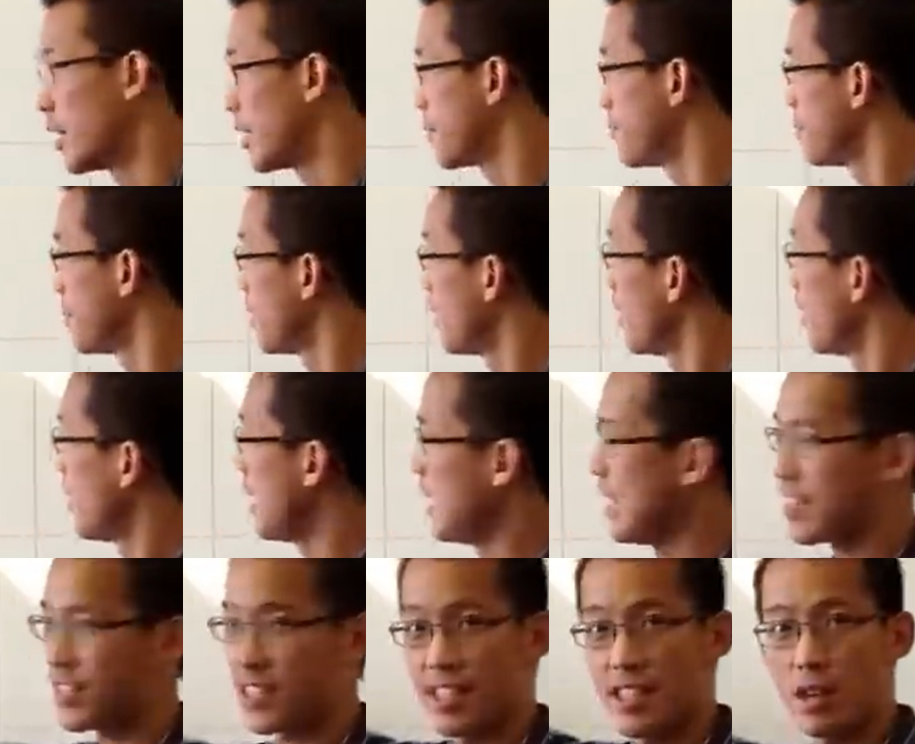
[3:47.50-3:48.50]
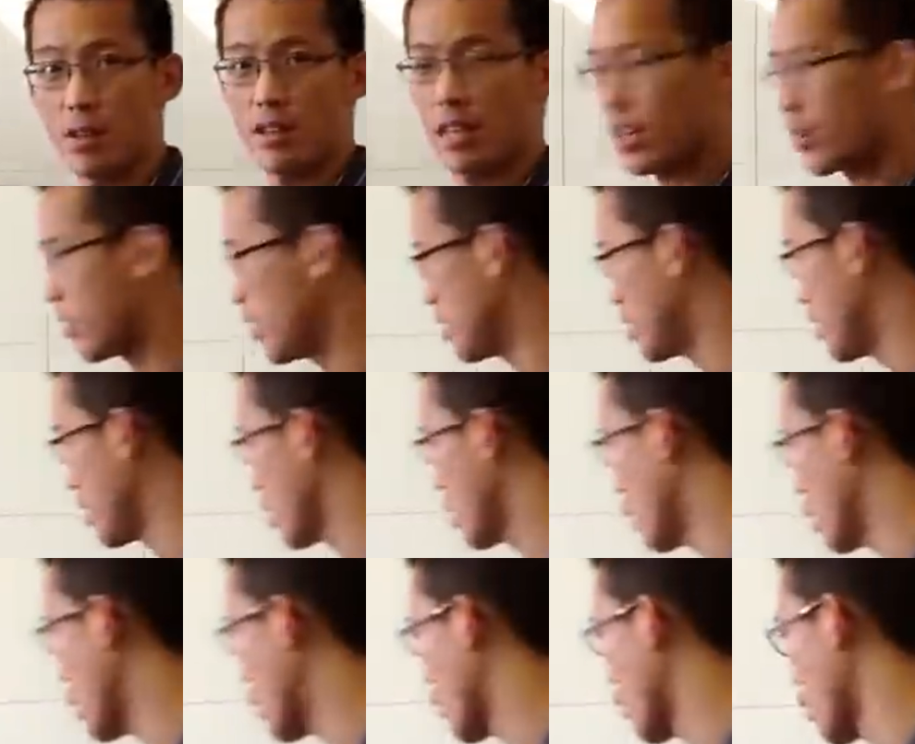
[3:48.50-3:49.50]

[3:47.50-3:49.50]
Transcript: one. It's still decreasing, going